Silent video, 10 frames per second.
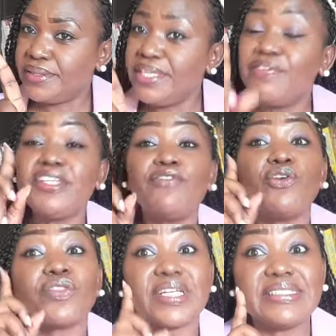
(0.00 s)
Even if
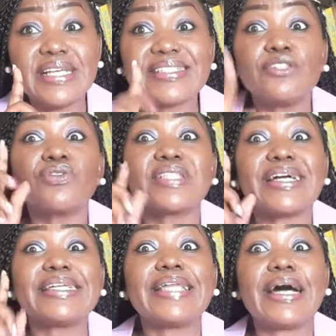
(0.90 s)
you're 30 years and you're
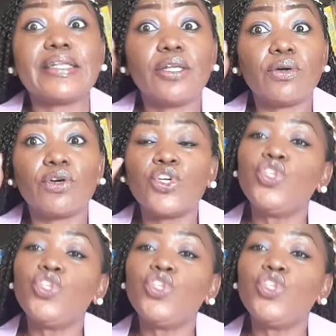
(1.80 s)
stuck in the analog,